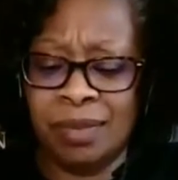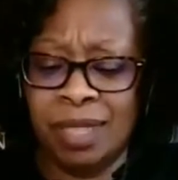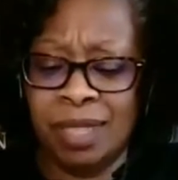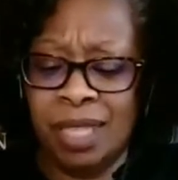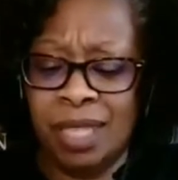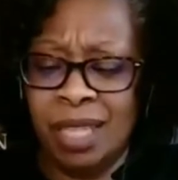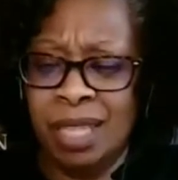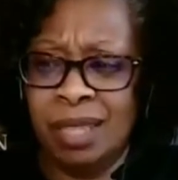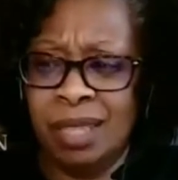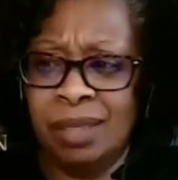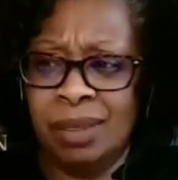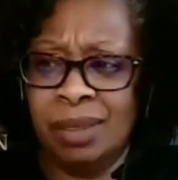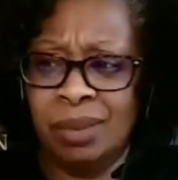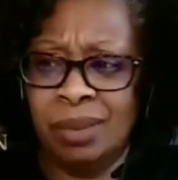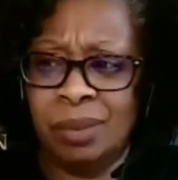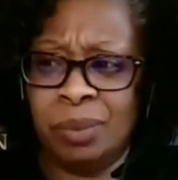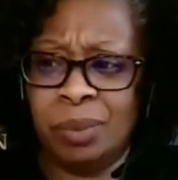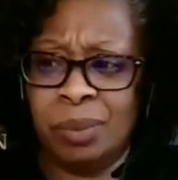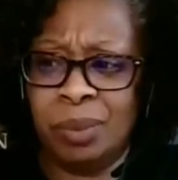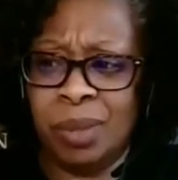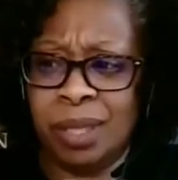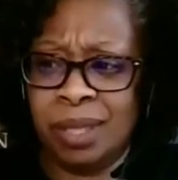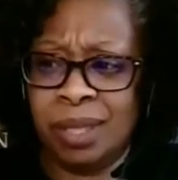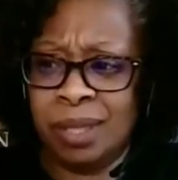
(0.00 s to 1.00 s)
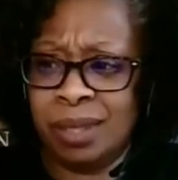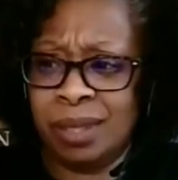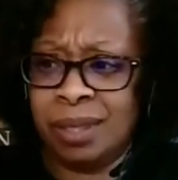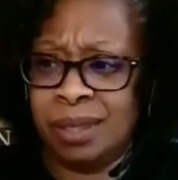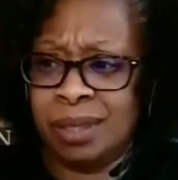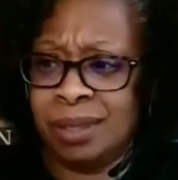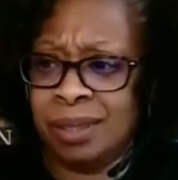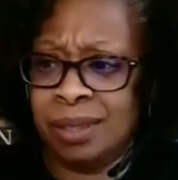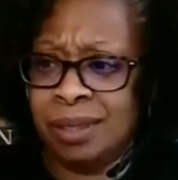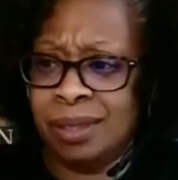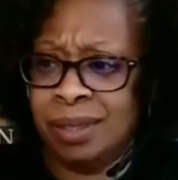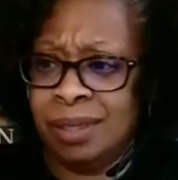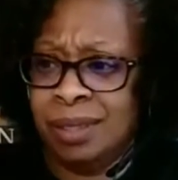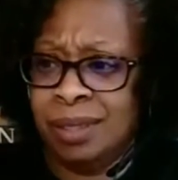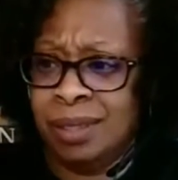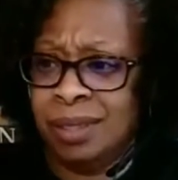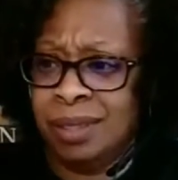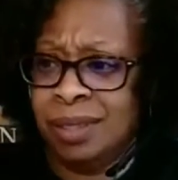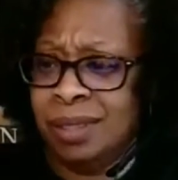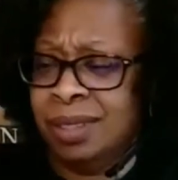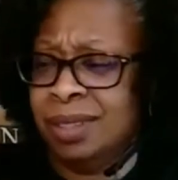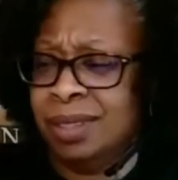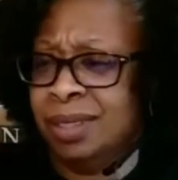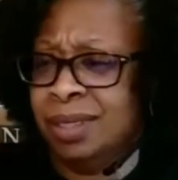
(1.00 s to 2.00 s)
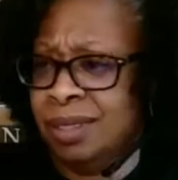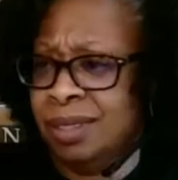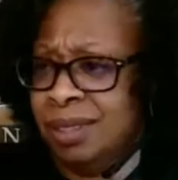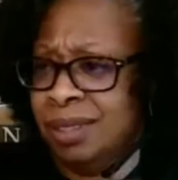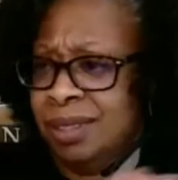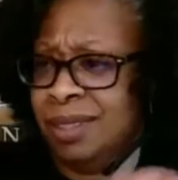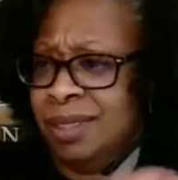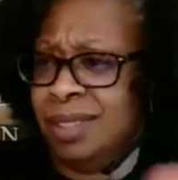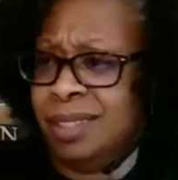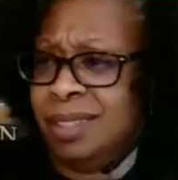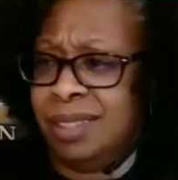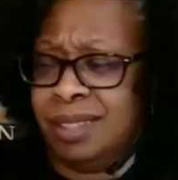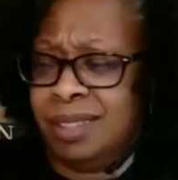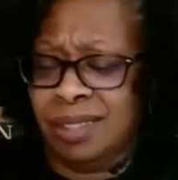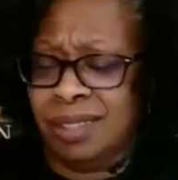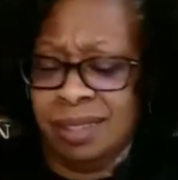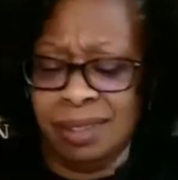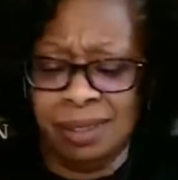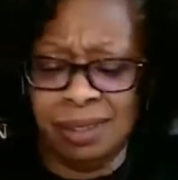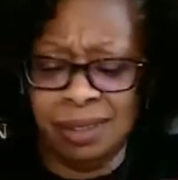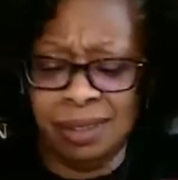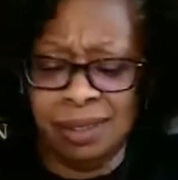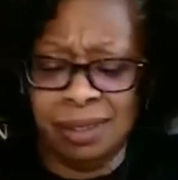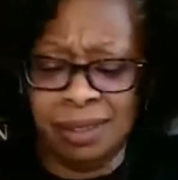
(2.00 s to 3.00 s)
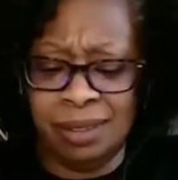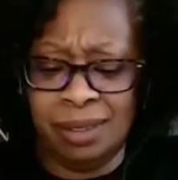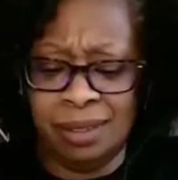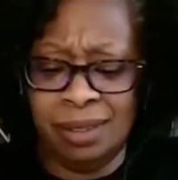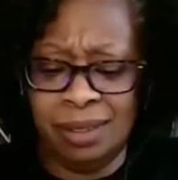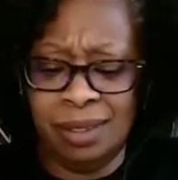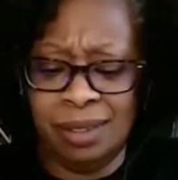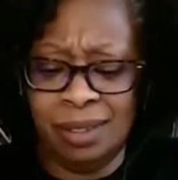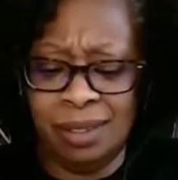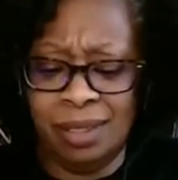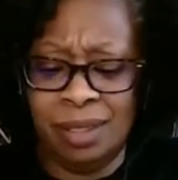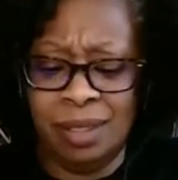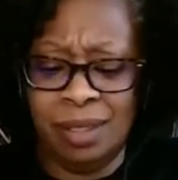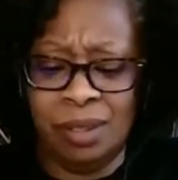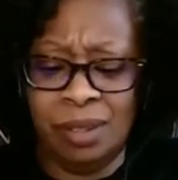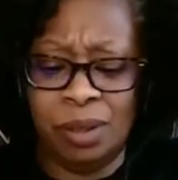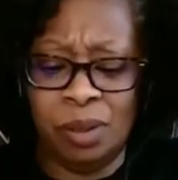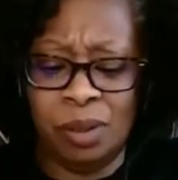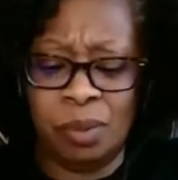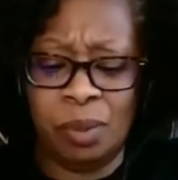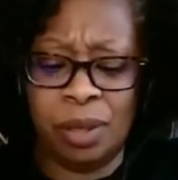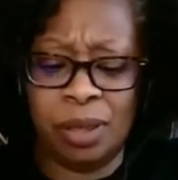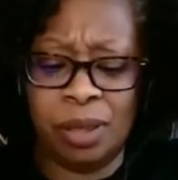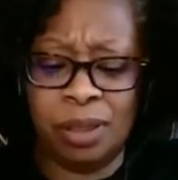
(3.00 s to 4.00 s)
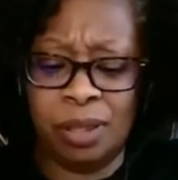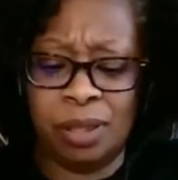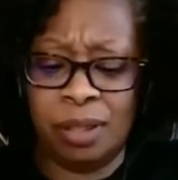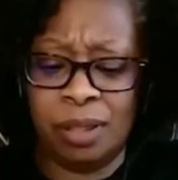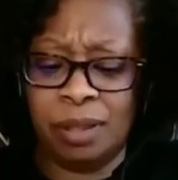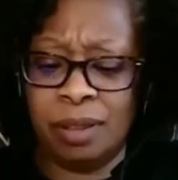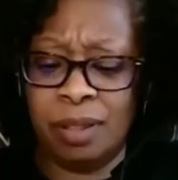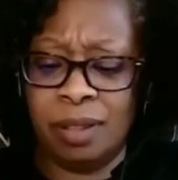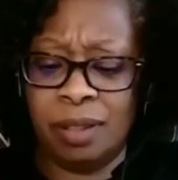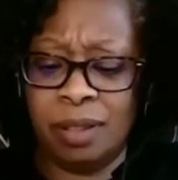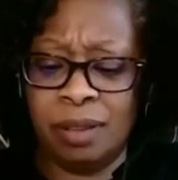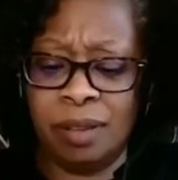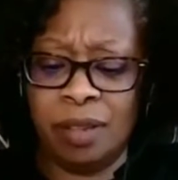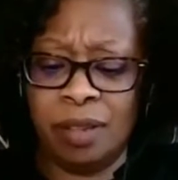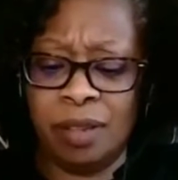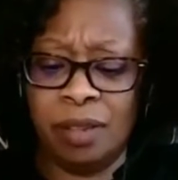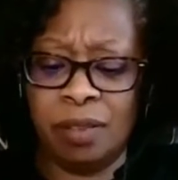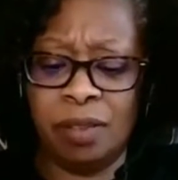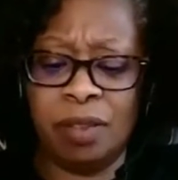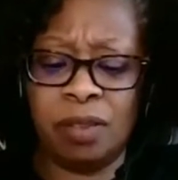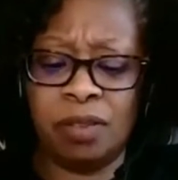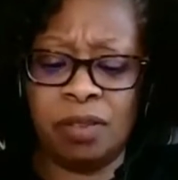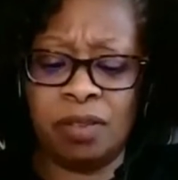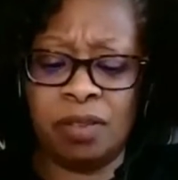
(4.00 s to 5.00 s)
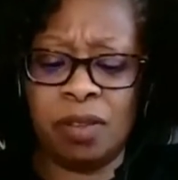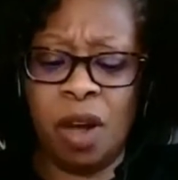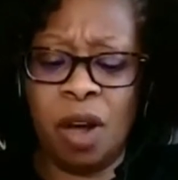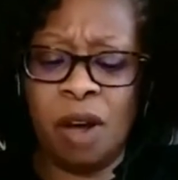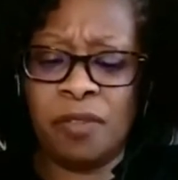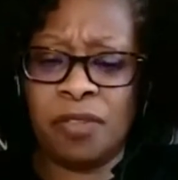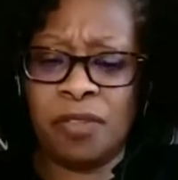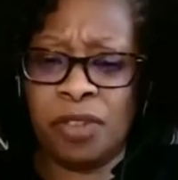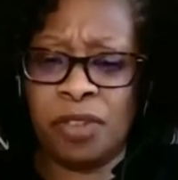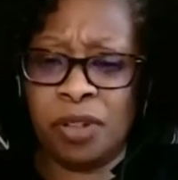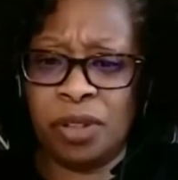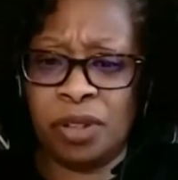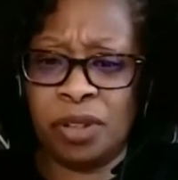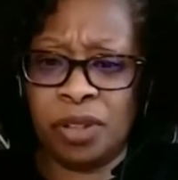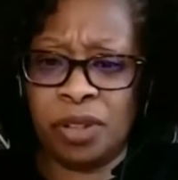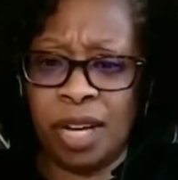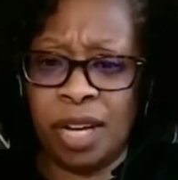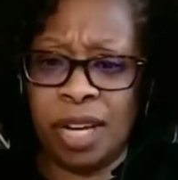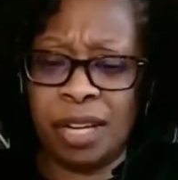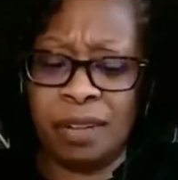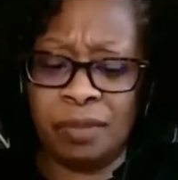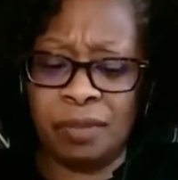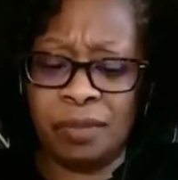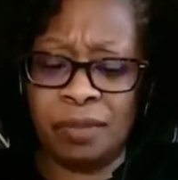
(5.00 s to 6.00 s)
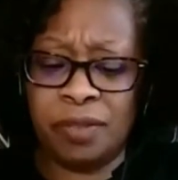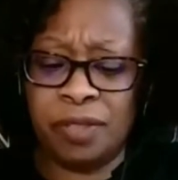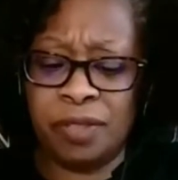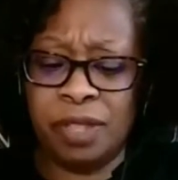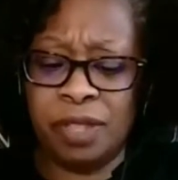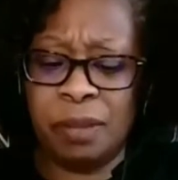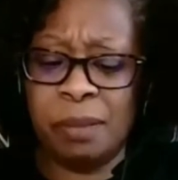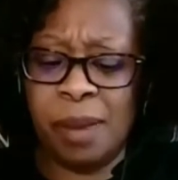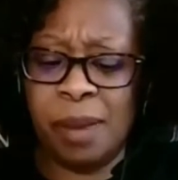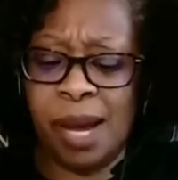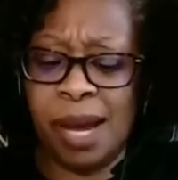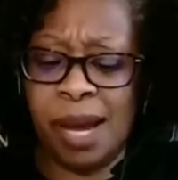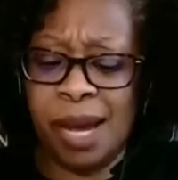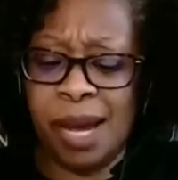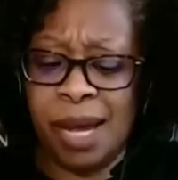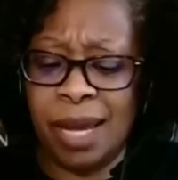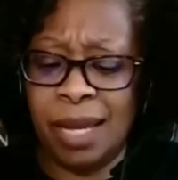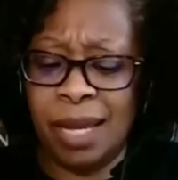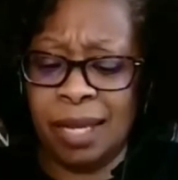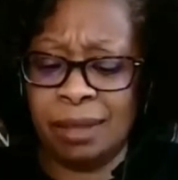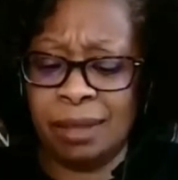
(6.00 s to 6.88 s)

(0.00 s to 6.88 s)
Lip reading: in with the, with the softer kind of semi